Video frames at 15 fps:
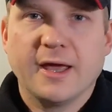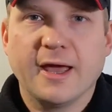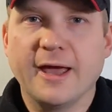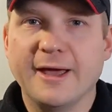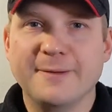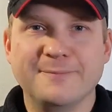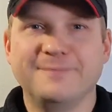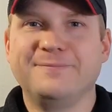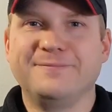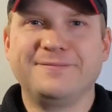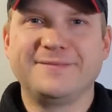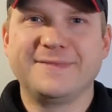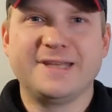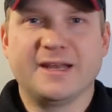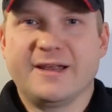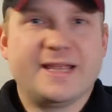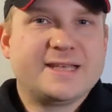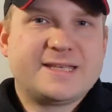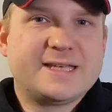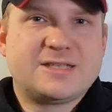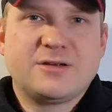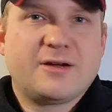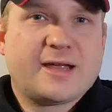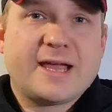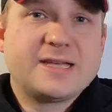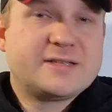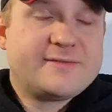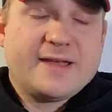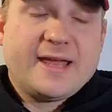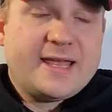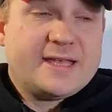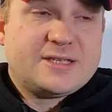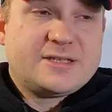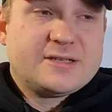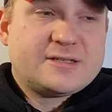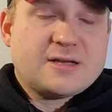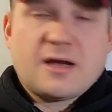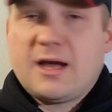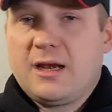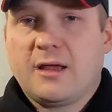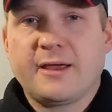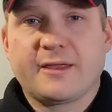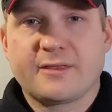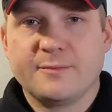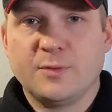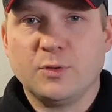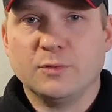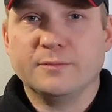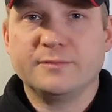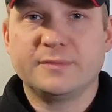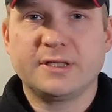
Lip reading: It's not a case of that. It's just I like them all.